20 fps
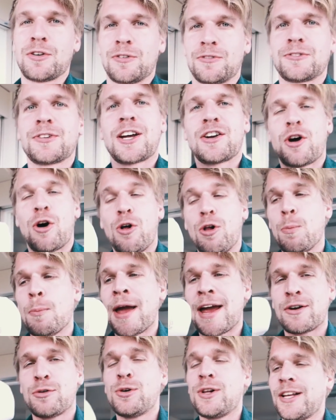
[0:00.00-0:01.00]
off, that whole
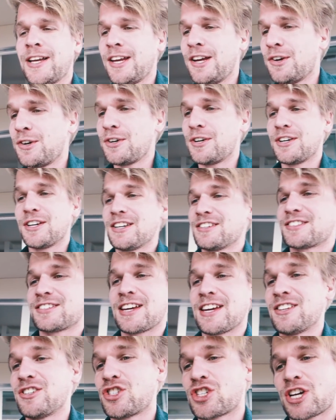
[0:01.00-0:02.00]
manual here is
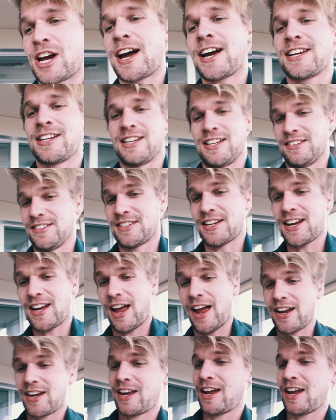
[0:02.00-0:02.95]
in Chinese. I